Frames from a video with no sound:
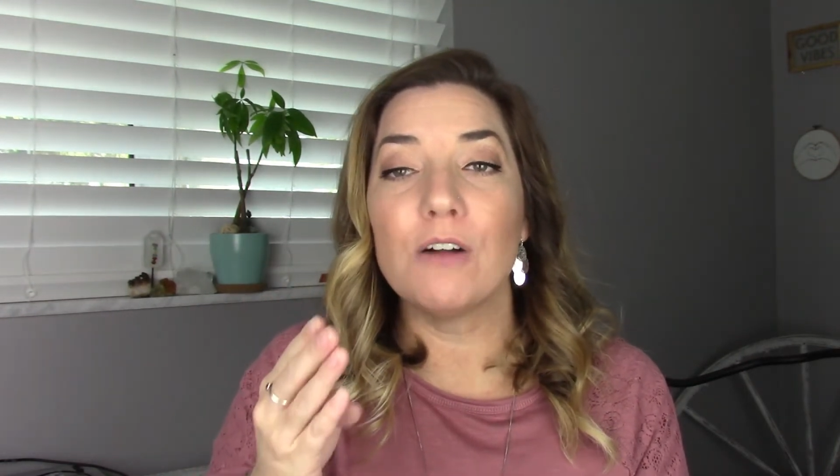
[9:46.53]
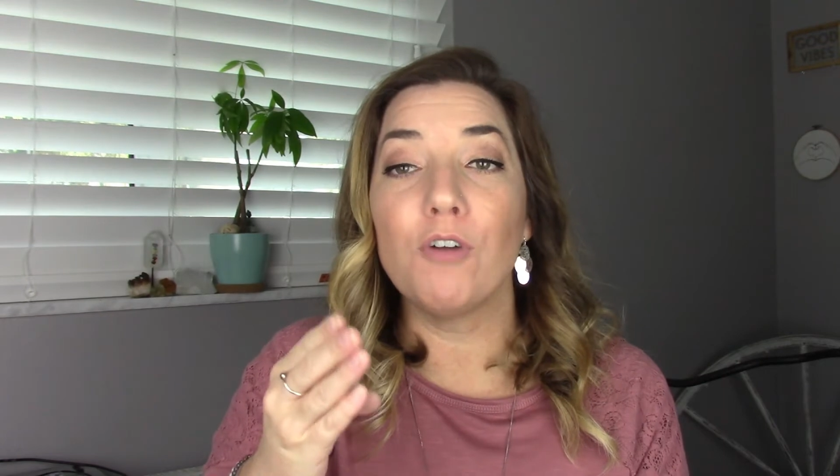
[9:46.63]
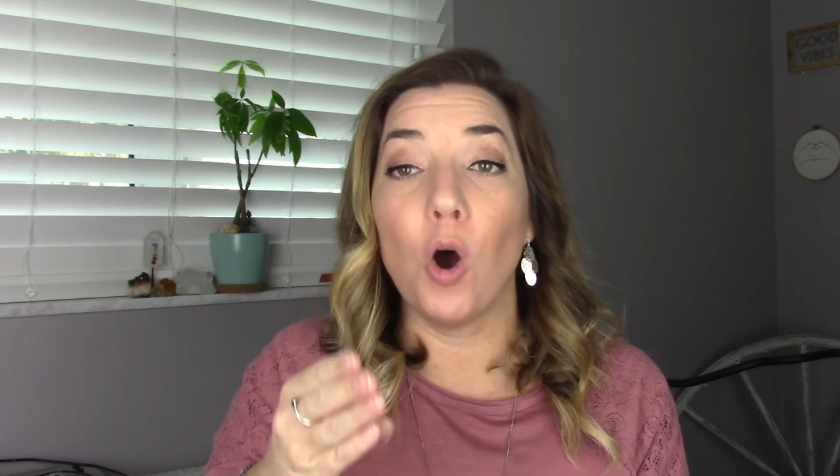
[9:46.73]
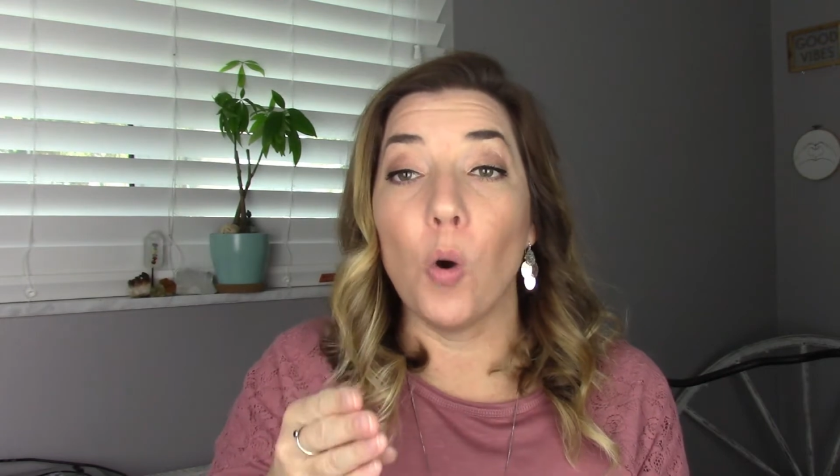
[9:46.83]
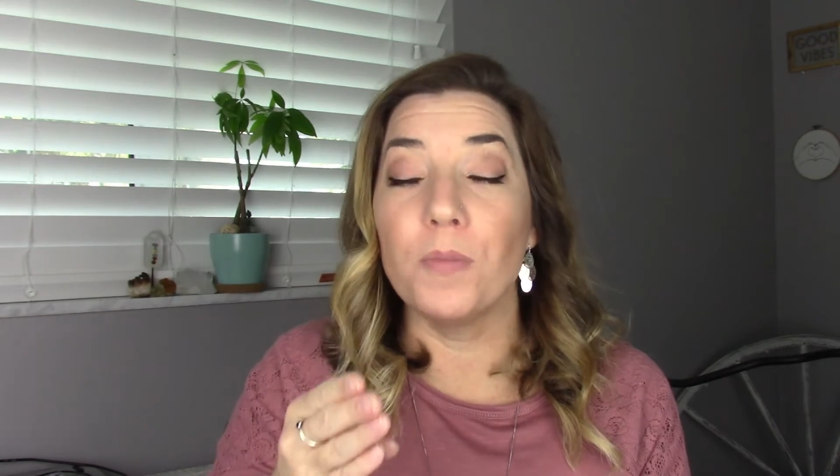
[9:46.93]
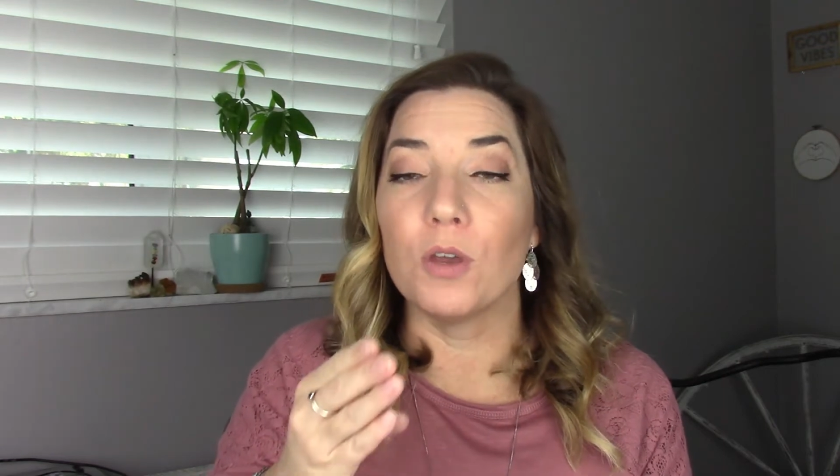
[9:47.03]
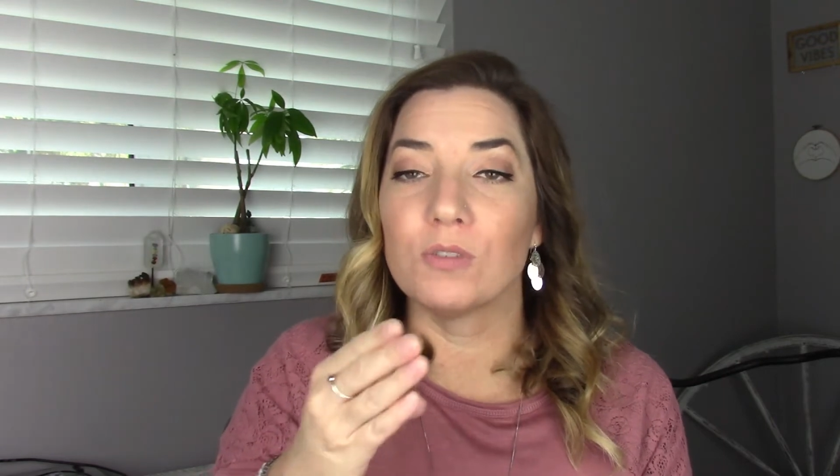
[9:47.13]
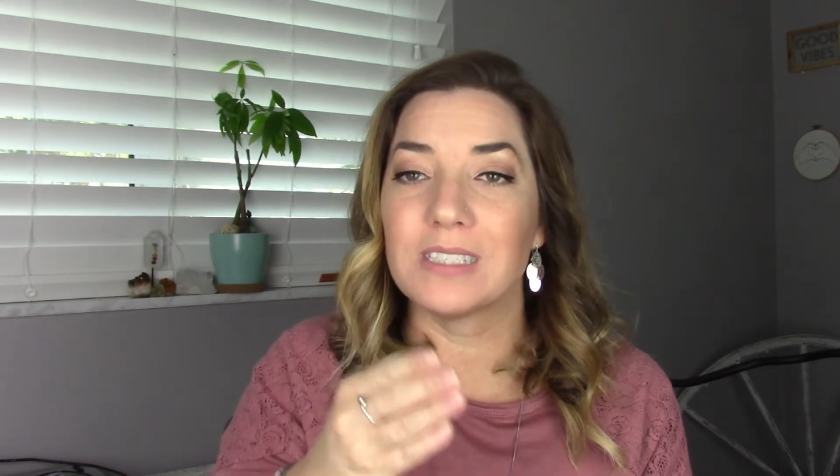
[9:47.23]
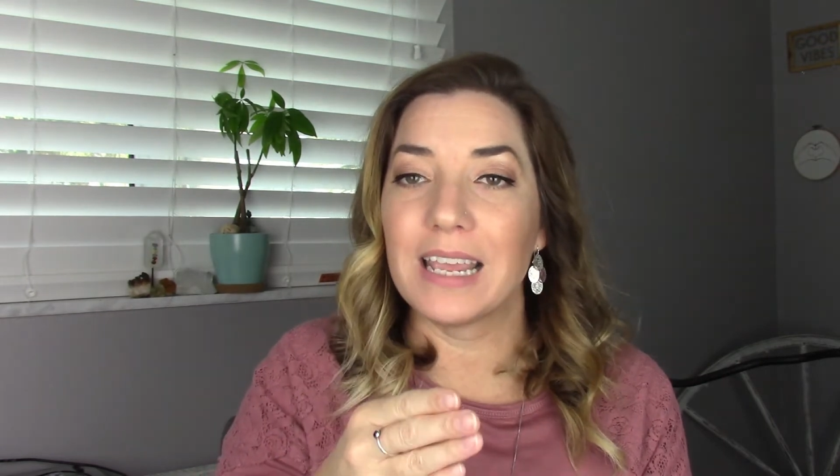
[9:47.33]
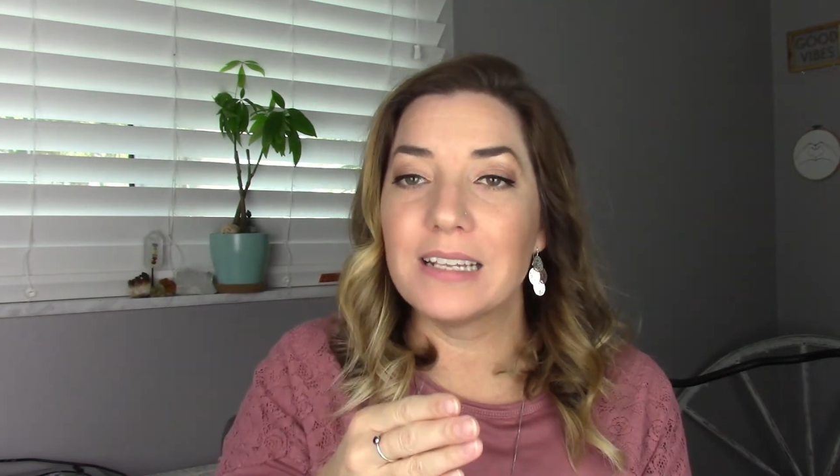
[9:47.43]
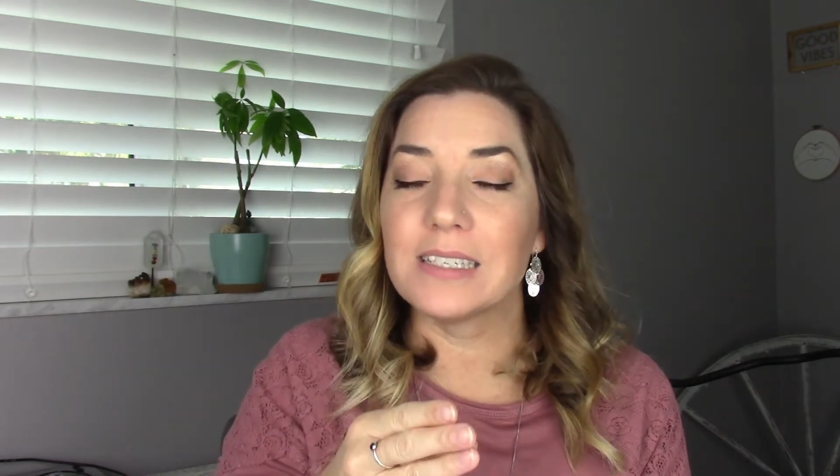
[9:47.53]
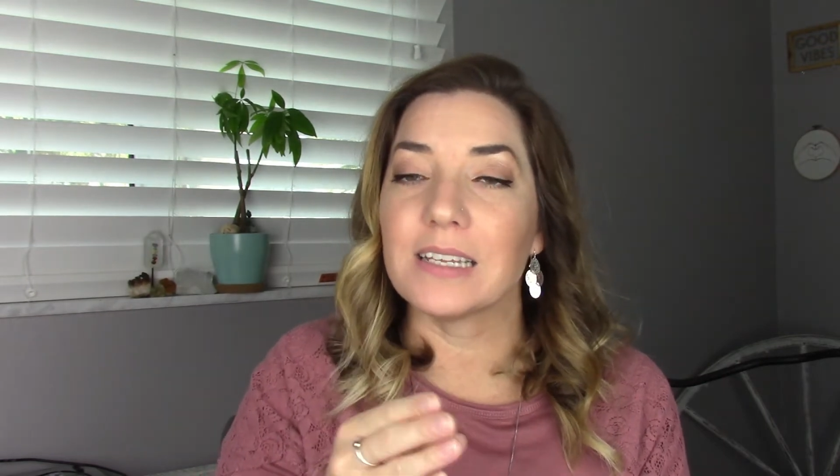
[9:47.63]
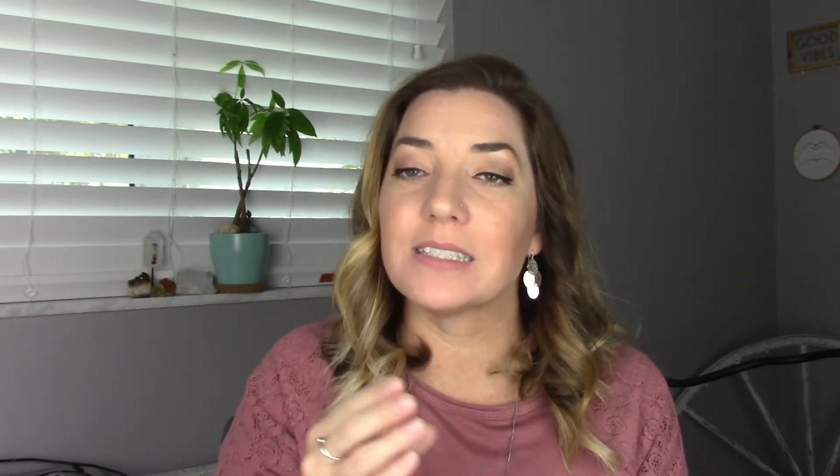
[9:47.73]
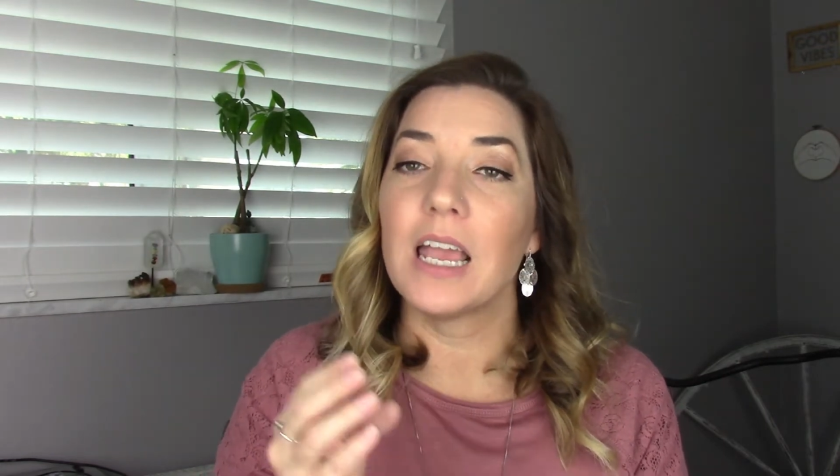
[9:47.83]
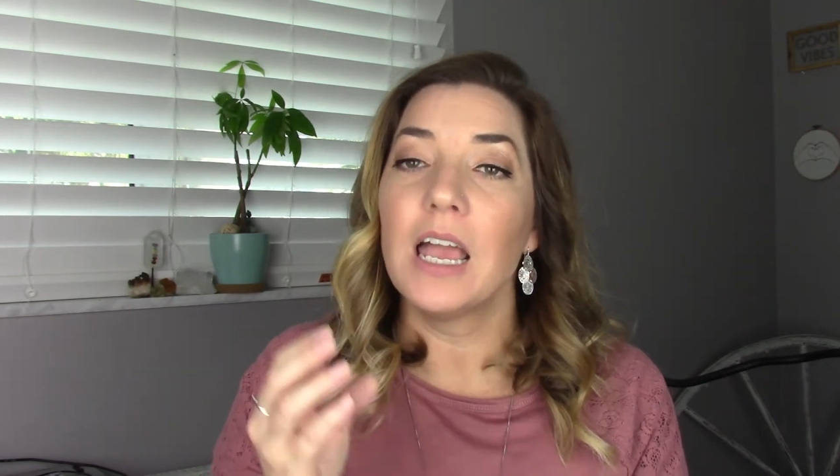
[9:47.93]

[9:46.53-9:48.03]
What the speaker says: of homeostasis,